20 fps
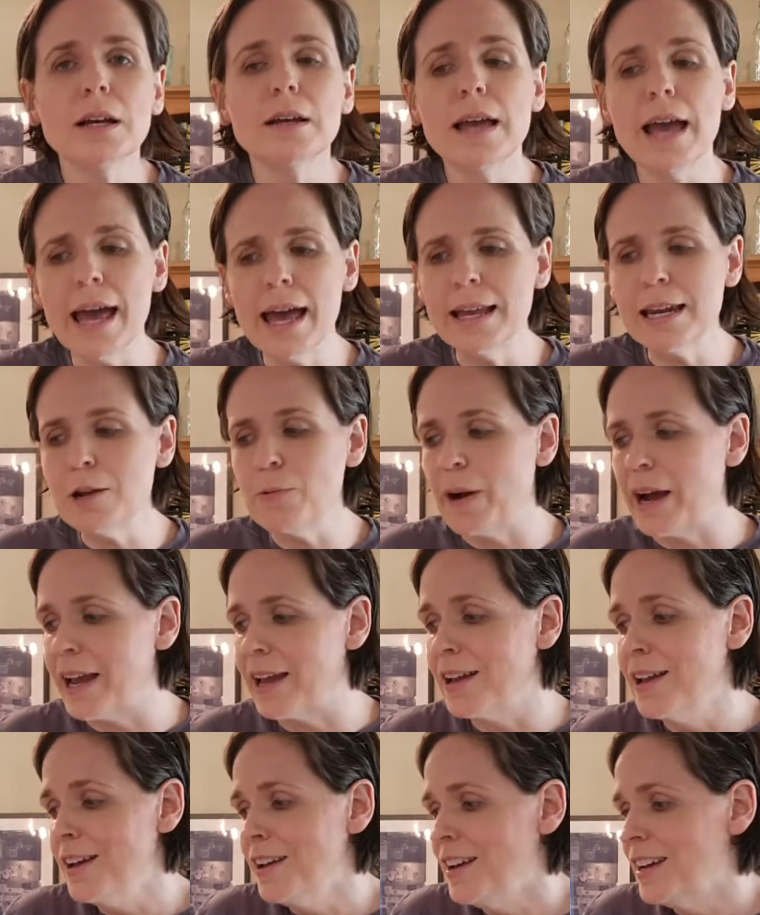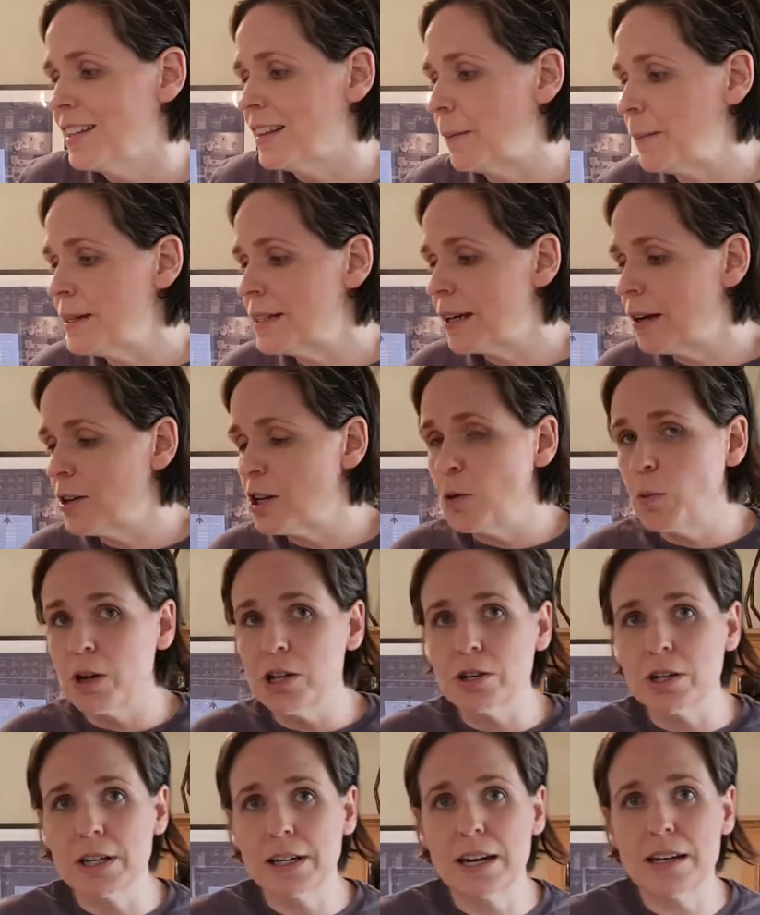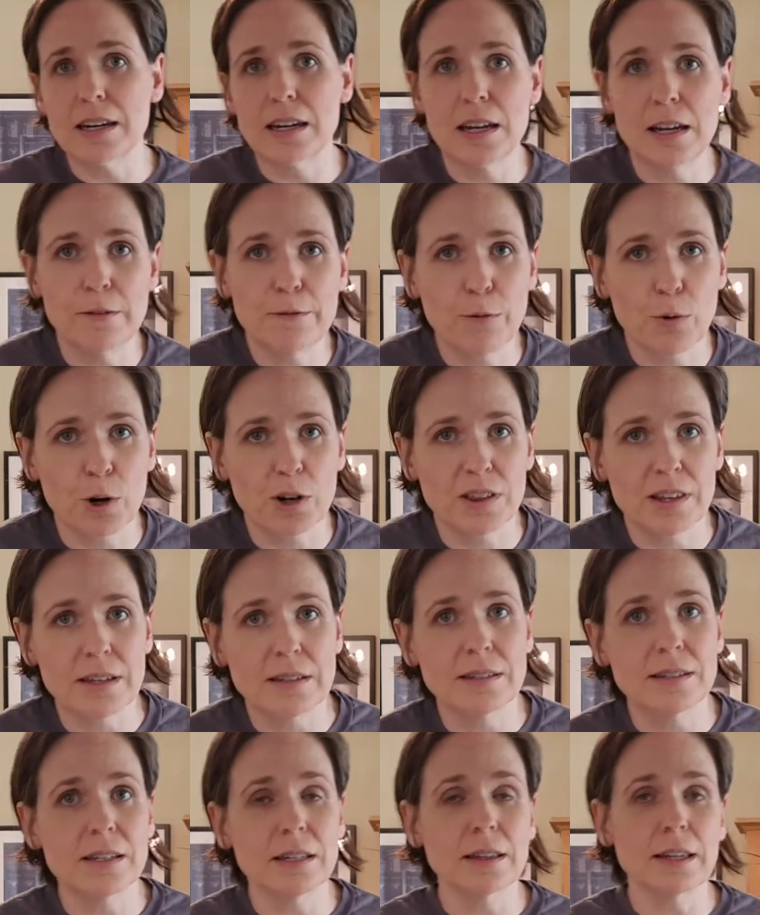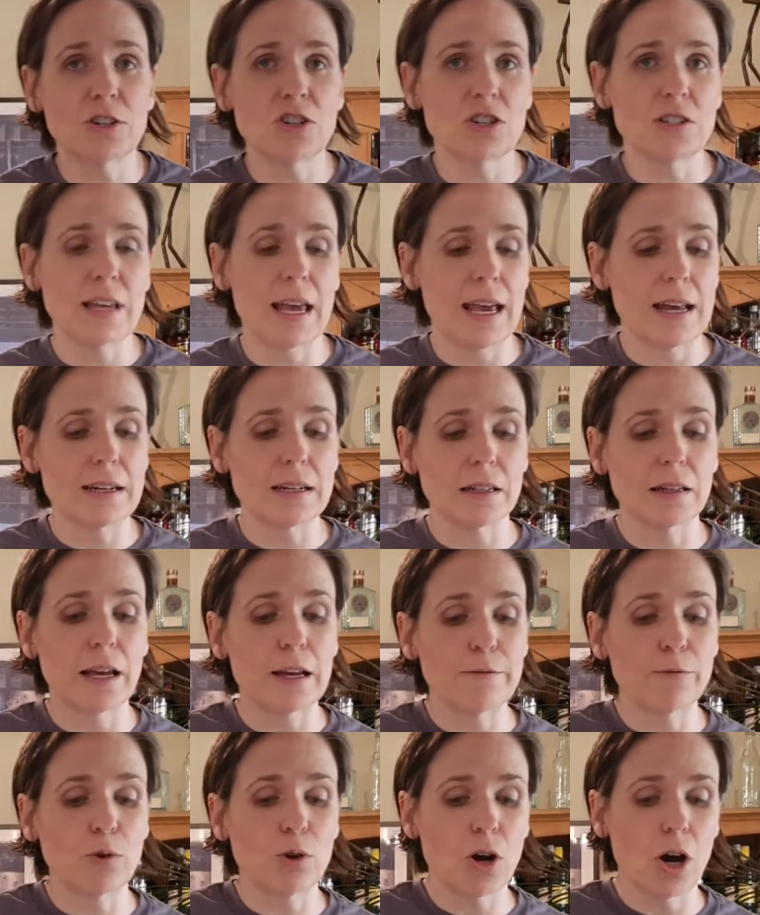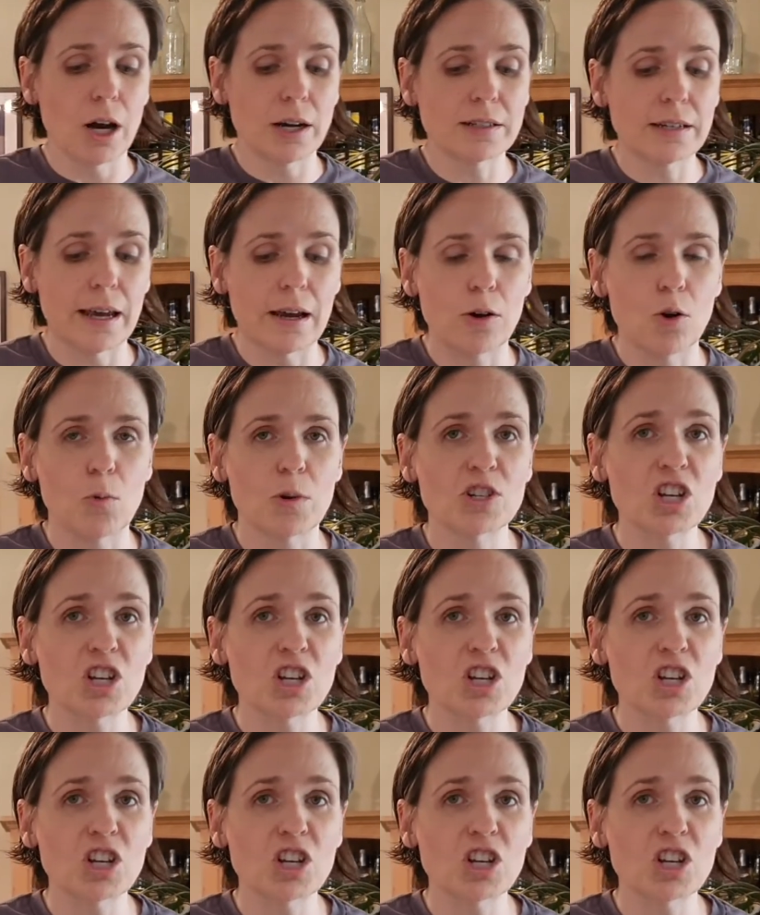Anyway, let me tell you what you're going to need for this delicious and delightful cocktail, which